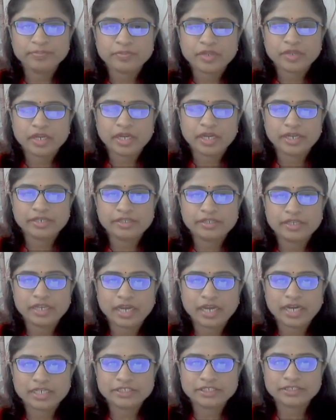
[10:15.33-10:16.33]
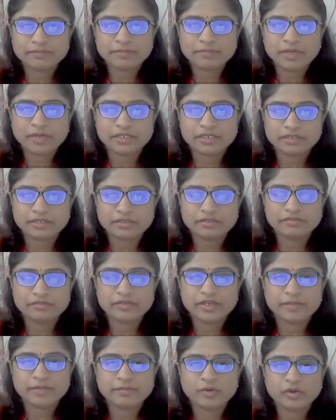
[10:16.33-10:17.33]
And the last part
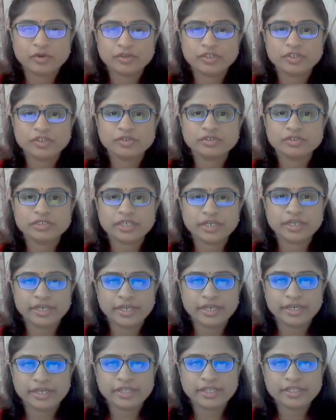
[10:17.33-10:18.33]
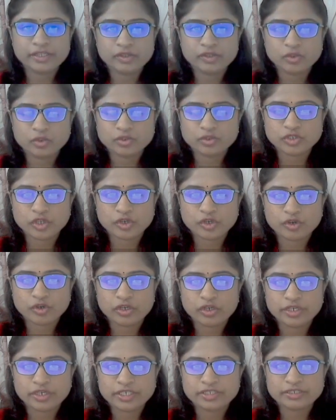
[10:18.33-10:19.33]
where bronchioles are ending, those are
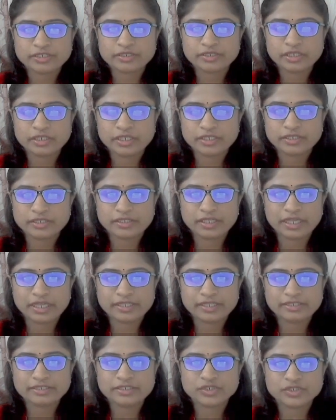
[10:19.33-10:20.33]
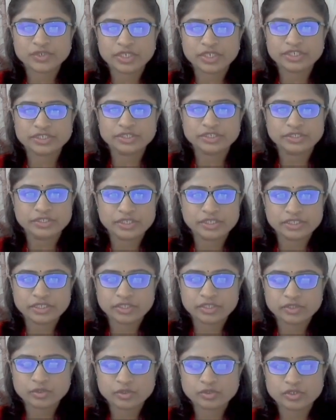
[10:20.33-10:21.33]
called as, like the structures,
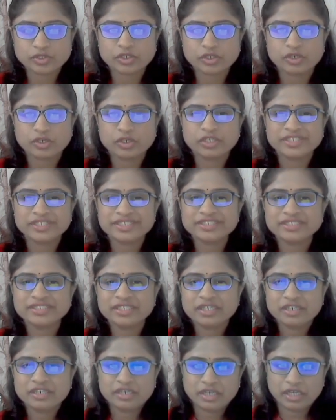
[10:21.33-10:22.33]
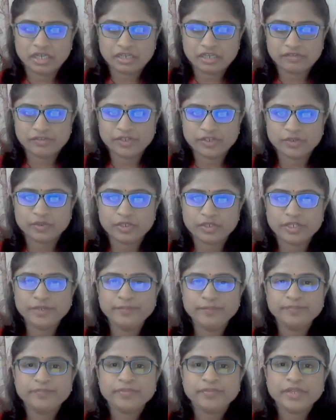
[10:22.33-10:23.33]
those are called as
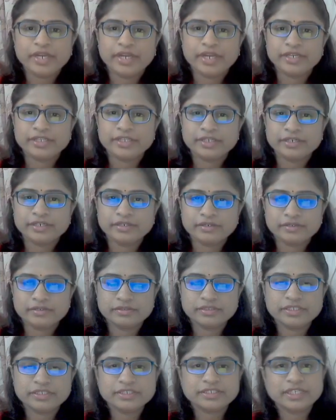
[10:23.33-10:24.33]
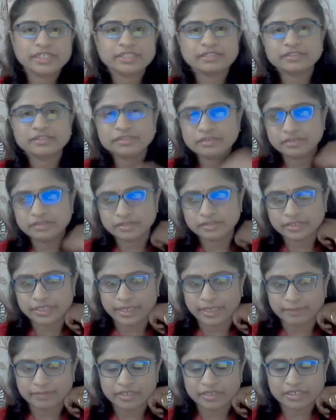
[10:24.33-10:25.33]
alveoli, and these are the
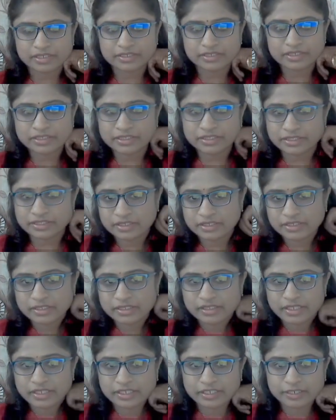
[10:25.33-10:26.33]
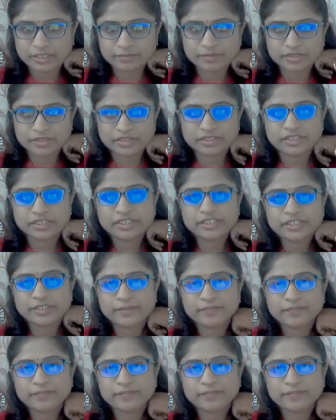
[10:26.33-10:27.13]
capillaries that are present,